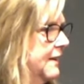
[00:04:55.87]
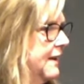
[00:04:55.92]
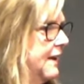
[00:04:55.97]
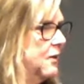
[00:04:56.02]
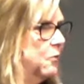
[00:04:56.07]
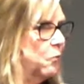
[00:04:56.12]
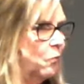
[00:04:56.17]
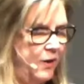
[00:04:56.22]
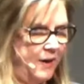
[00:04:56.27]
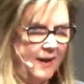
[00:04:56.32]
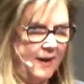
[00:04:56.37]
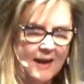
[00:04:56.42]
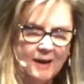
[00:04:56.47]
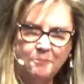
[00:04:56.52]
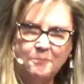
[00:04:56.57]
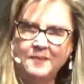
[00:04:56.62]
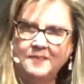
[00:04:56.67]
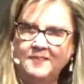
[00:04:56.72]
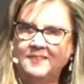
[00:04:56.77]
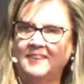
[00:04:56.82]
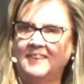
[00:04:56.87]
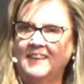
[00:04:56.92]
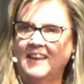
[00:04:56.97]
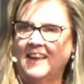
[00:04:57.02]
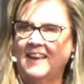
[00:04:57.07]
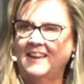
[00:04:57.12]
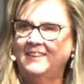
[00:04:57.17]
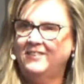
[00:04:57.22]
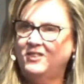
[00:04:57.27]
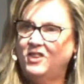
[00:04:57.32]
And what happens to
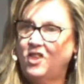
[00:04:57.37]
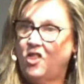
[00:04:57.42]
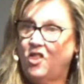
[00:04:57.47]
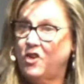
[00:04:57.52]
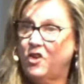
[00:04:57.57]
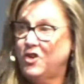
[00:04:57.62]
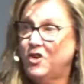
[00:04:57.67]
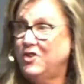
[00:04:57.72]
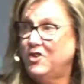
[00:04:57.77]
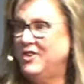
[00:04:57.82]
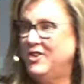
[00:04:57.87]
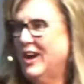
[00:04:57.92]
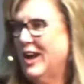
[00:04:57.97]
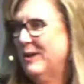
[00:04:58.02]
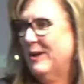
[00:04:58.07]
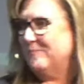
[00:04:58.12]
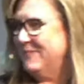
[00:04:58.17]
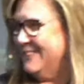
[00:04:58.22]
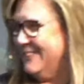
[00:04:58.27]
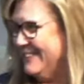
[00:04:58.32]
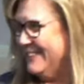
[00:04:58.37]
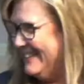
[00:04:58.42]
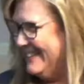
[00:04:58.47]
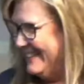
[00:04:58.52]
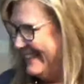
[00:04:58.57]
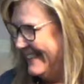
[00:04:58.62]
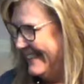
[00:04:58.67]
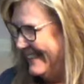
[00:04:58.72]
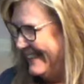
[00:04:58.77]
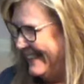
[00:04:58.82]
that is the third chapter,
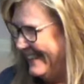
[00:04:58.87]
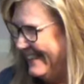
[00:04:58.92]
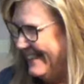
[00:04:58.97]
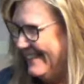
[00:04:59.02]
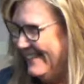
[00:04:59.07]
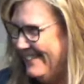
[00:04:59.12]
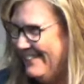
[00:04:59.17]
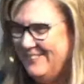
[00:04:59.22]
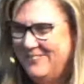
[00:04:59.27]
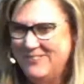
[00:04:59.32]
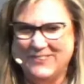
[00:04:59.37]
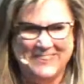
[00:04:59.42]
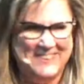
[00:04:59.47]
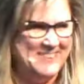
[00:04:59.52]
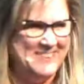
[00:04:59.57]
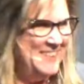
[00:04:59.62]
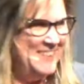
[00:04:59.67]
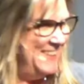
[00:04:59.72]
which